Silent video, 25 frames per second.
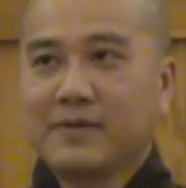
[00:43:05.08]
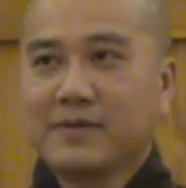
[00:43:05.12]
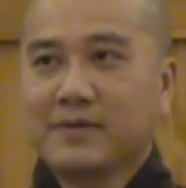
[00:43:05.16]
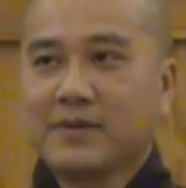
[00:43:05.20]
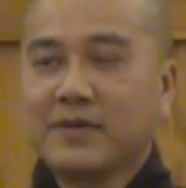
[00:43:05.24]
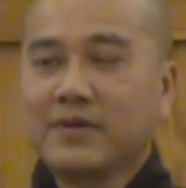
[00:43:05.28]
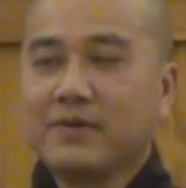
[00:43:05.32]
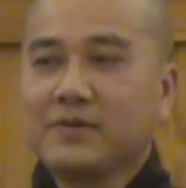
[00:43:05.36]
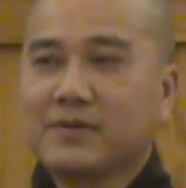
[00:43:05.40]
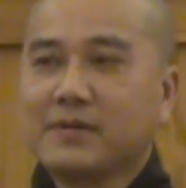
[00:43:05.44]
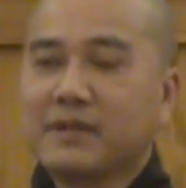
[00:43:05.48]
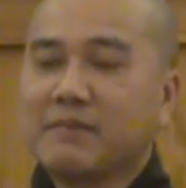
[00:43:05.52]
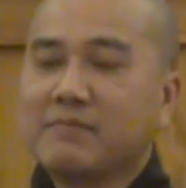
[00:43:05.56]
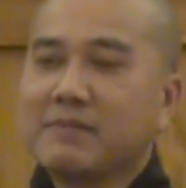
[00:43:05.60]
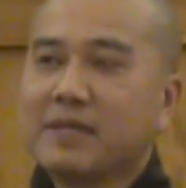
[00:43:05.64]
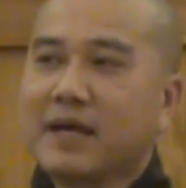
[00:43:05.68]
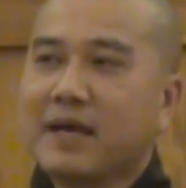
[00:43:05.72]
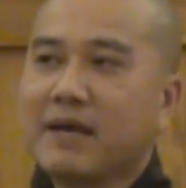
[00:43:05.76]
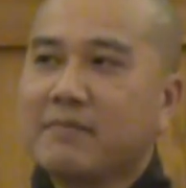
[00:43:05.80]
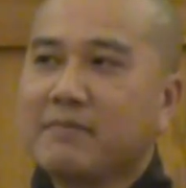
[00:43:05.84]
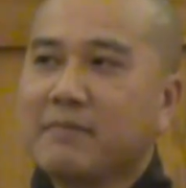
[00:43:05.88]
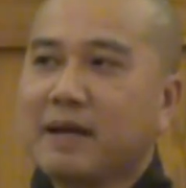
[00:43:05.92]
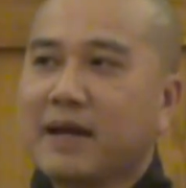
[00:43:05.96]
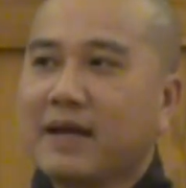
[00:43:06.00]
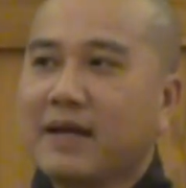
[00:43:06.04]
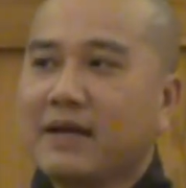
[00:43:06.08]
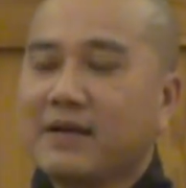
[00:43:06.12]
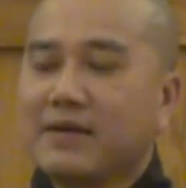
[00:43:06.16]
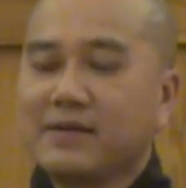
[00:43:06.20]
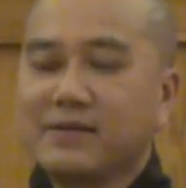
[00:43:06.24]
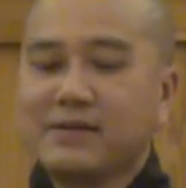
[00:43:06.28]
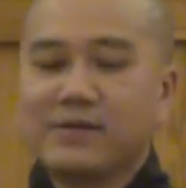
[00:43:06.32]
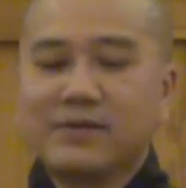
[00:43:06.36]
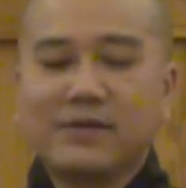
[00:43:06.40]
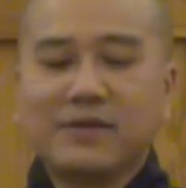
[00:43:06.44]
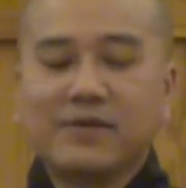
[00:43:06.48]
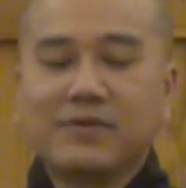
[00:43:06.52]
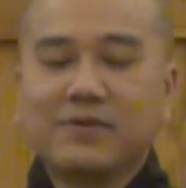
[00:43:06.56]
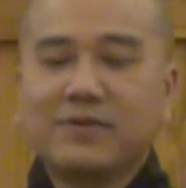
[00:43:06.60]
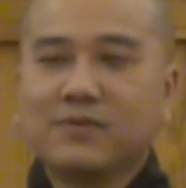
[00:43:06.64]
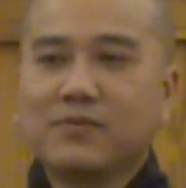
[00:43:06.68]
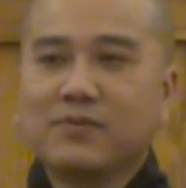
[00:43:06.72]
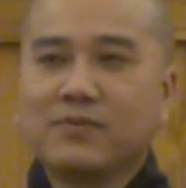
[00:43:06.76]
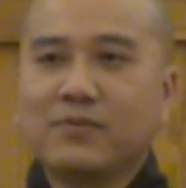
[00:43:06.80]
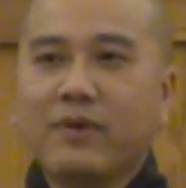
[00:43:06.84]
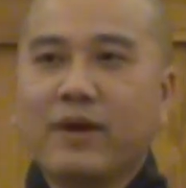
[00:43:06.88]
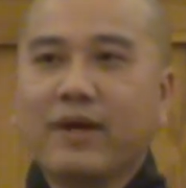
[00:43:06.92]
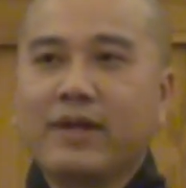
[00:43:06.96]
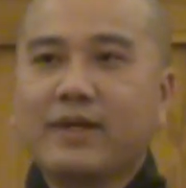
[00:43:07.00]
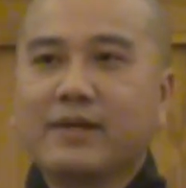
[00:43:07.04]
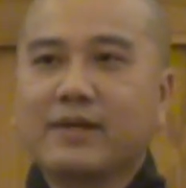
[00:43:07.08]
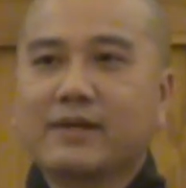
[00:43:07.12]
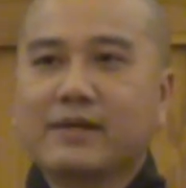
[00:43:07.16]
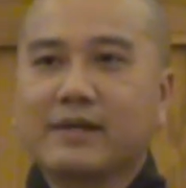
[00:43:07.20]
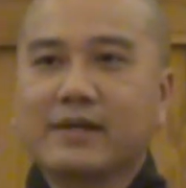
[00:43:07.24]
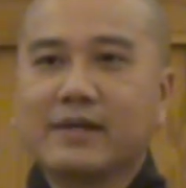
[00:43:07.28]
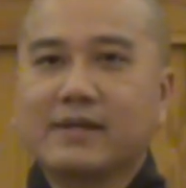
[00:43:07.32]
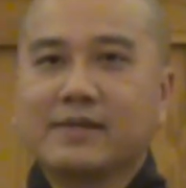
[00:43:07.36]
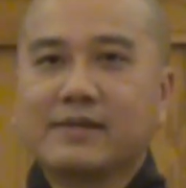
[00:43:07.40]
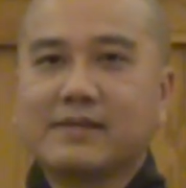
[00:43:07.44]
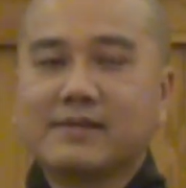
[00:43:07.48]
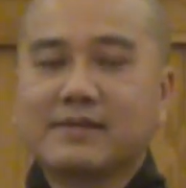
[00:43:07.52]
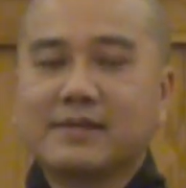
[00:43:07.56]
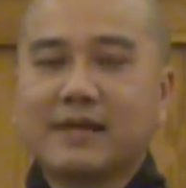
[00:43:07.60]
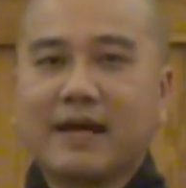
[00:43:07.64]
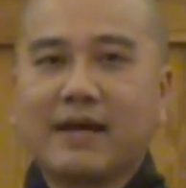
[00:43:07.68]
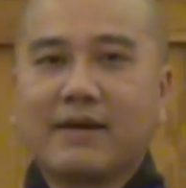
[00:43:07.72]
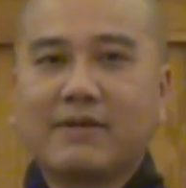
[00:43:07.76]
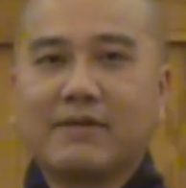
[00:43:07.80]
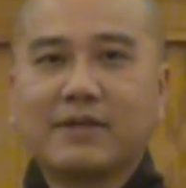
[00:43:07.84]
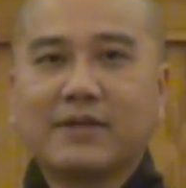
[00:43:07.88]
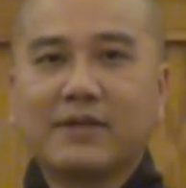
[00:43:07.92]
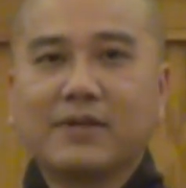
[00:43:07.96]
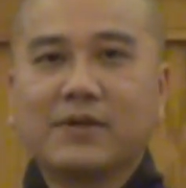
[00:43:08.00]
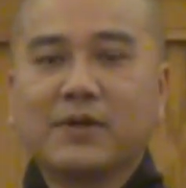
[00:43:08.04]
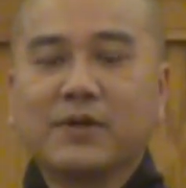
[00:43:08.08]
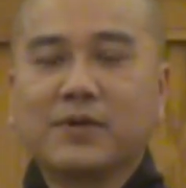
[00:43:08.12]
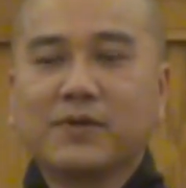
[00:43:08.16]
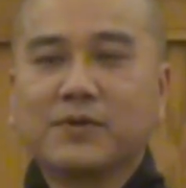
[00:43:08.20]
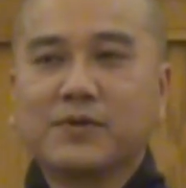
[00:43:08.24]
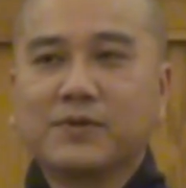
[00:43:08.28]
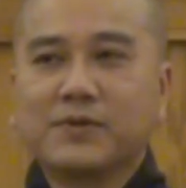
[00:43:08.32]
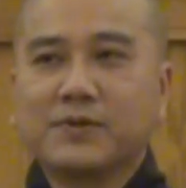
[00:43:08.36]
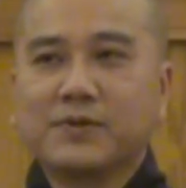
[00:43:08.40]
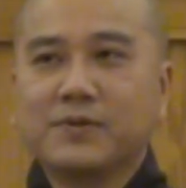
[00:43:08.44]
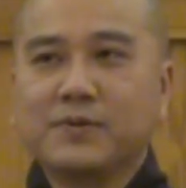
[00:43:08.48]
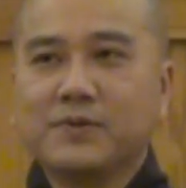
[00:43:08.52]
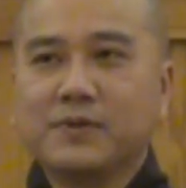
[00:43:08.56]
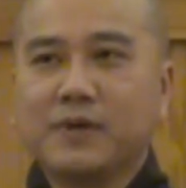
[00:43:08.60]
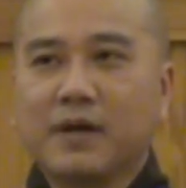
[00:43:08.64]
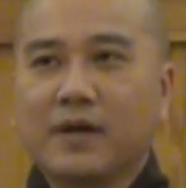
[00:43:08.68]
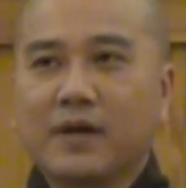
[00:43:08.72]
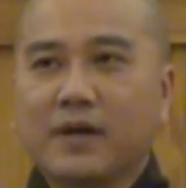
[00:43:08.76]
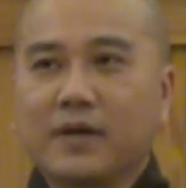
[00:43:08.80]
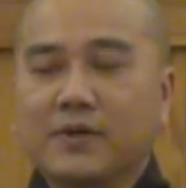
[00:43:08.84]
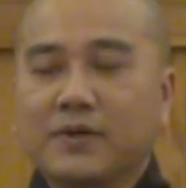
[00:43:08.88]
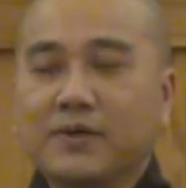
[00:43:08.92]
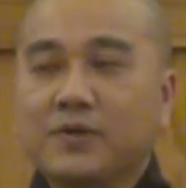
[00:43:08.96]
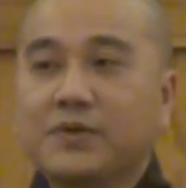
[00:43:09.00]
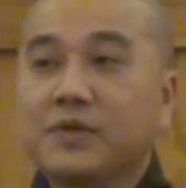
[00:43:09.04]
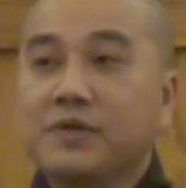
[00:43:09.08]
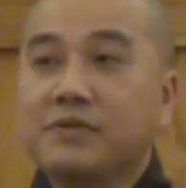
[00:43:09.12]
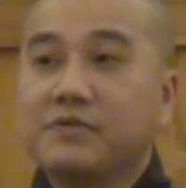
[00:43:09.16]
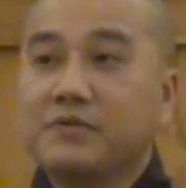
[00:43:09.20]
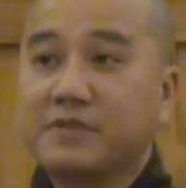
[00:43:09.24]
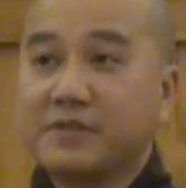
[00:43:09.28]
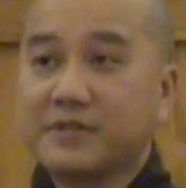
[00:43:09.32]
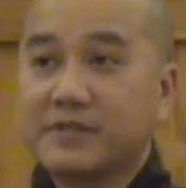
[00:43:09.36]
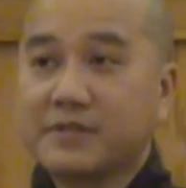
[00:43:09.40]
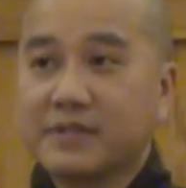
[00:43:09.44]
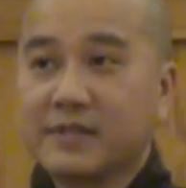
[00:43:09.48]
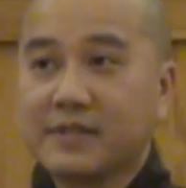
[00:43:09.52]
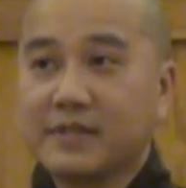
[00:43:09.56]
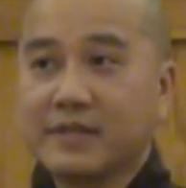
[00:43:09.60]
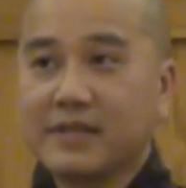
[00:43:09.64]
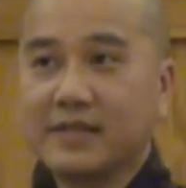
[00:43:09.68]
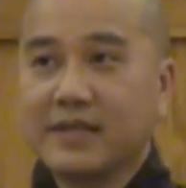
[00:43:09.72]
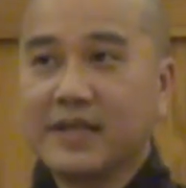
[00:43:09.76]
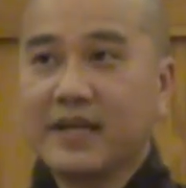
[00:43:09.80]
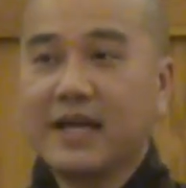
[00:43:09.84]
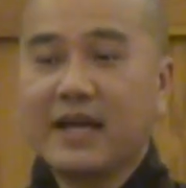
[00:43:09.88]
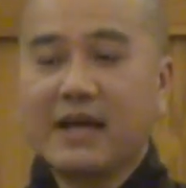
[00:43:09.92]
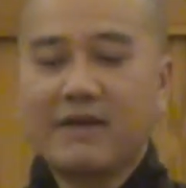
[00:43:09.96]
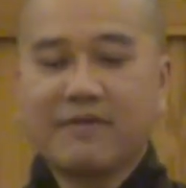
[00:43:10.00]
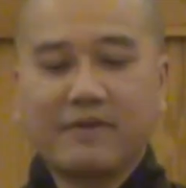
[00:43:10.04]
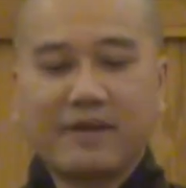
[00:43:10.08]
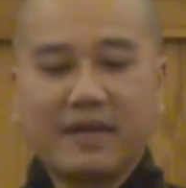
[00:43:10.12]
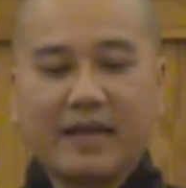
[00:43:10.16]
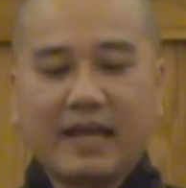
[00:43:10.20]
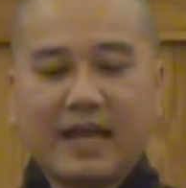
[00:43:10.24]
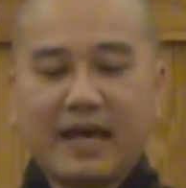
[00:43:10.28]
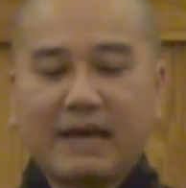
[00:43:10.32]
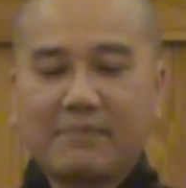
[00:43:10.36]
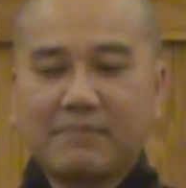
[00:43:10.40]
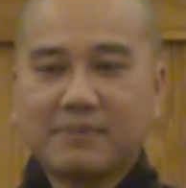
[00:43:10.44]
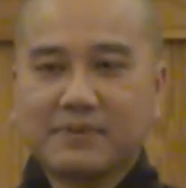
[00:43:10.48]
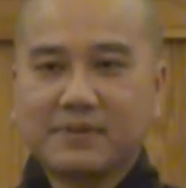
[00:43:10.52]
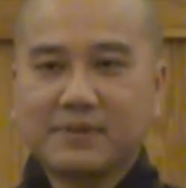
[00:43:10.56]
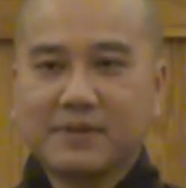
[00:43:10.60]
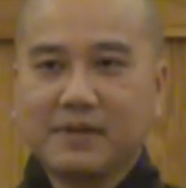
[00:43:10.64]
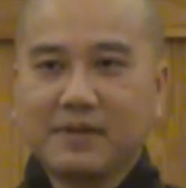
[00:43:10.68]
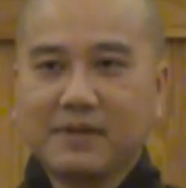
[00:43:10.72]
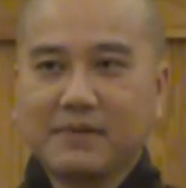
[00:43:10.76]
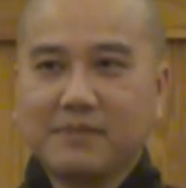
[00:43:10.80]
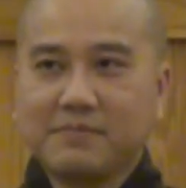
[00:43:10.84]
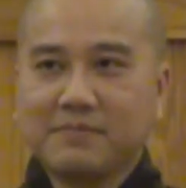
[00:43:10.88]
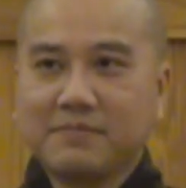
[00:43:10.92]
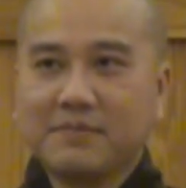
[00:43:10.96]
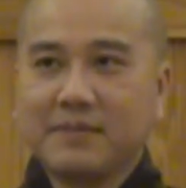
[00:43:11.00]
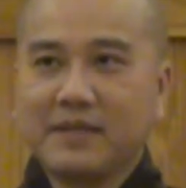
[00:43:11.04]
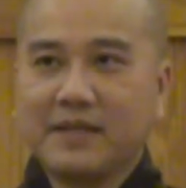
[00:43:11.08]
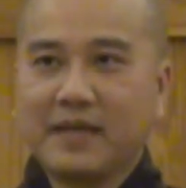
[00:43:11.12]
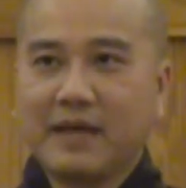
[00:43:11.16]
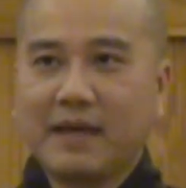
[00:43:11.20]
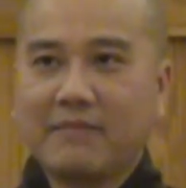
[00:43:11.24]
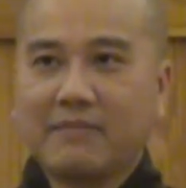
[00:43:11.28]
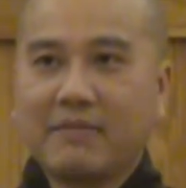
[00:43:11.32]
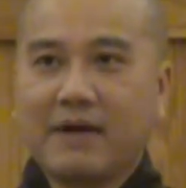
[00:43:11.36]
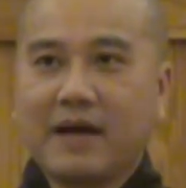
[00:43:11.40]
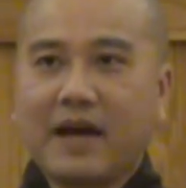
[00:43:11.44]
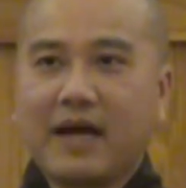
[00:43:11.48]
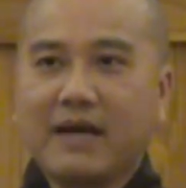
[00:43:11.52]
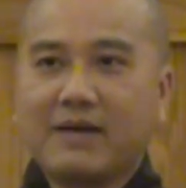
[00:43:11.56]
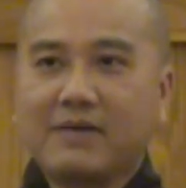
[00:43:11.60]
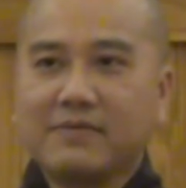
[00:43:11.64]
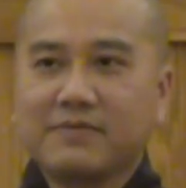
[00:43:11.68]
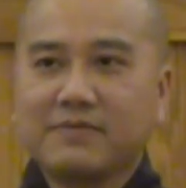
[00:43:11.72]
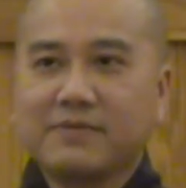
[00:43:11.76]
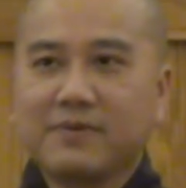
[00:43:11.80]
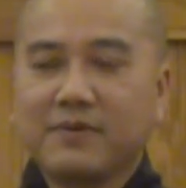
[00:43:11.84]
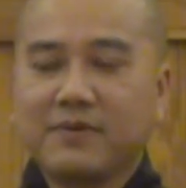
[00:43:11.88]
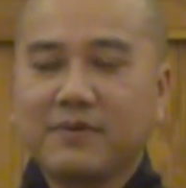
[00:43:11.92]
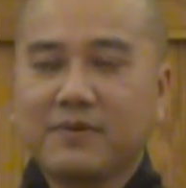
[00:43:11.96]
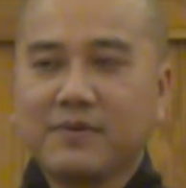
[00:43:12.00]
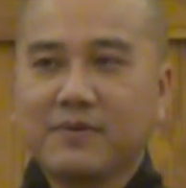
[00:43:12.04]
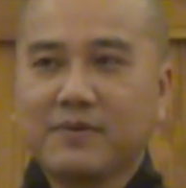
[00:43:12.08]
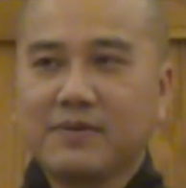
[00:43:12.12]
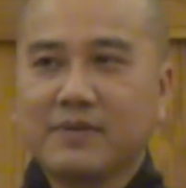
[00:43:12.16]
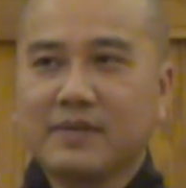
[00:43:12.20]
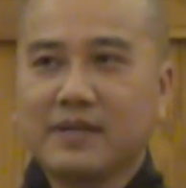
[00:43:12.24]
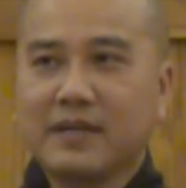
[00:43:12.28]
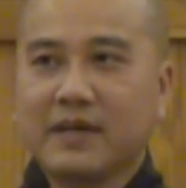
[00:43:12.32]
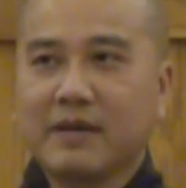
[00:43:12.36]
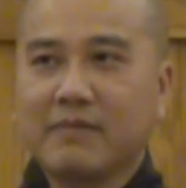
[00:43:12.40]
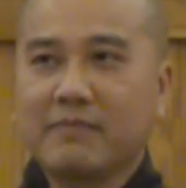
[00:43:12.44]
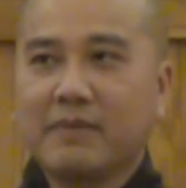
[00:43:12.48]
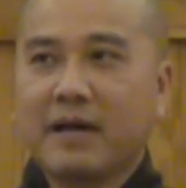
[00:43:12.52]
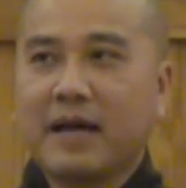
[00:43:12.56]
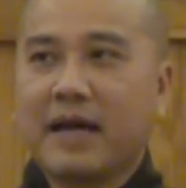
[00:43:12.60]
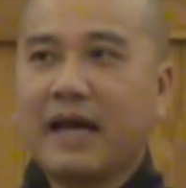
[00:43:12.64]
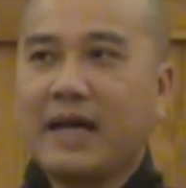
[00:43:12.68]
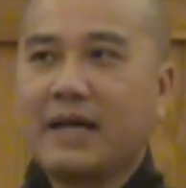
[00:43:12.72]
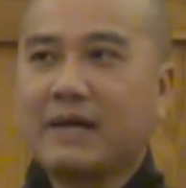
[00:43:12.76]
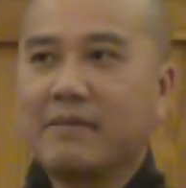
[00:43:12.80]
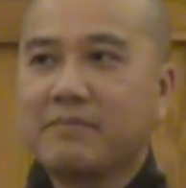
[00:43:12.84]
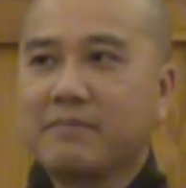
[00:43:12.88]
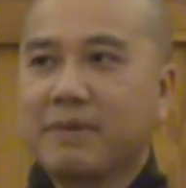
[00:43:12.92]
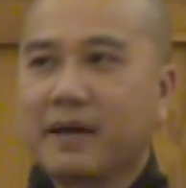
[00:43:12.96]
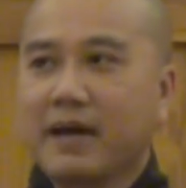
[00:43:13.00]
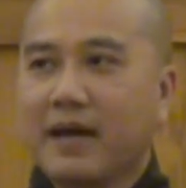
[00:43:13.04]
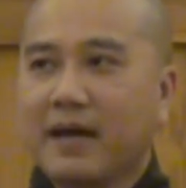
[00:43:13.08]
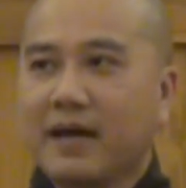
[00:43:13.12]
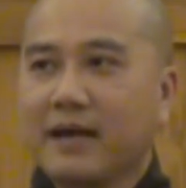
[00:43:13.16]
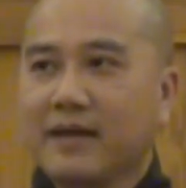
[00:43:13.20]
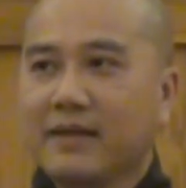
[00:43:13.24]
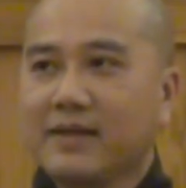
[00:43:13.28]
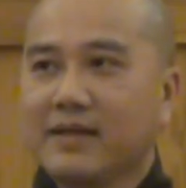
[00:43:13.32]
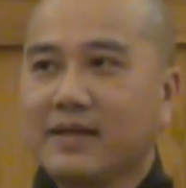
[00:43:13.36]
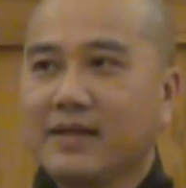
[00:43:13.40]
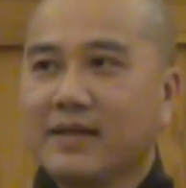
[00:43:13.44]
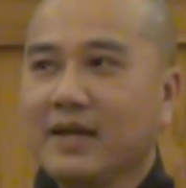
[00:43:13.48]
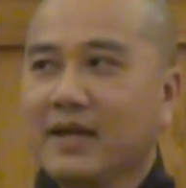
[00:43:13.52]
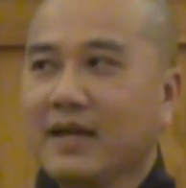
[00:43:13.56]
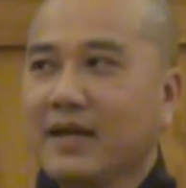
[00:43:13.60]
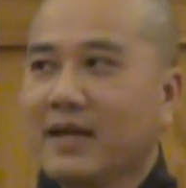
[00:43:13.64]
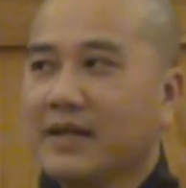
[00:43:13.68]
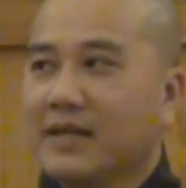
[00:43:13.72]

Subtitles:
So sometimes when the kids now they go to university, they have a laptop, they have iPhone, they have iPad,